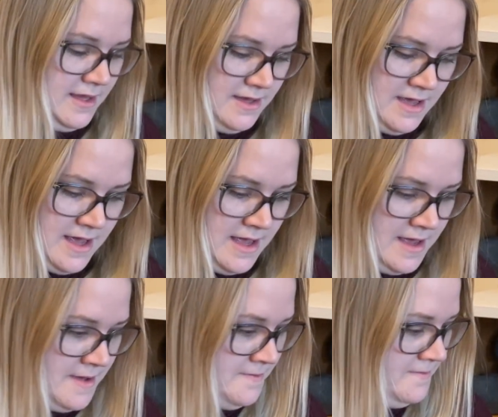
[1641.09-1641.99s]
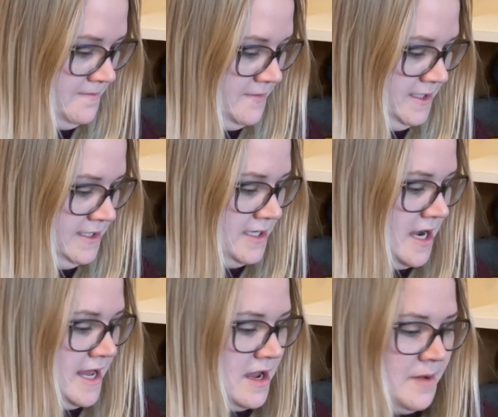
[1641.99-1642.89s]

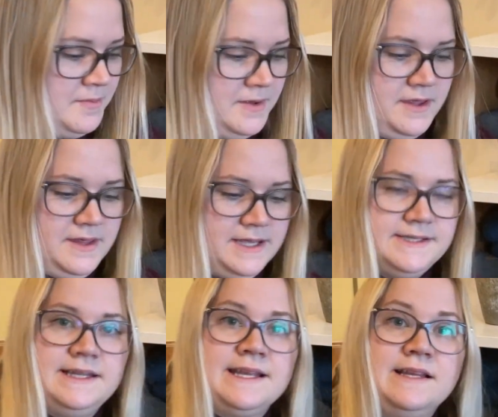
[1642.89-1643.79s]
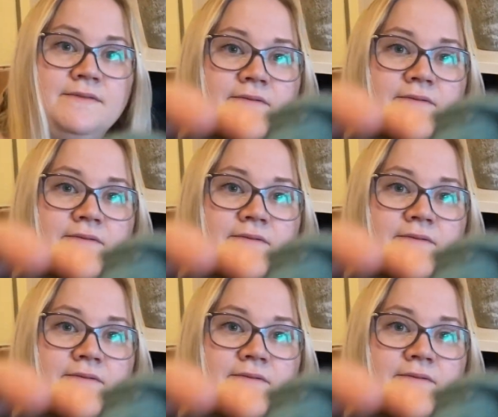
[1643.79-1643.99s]
dyeing up these little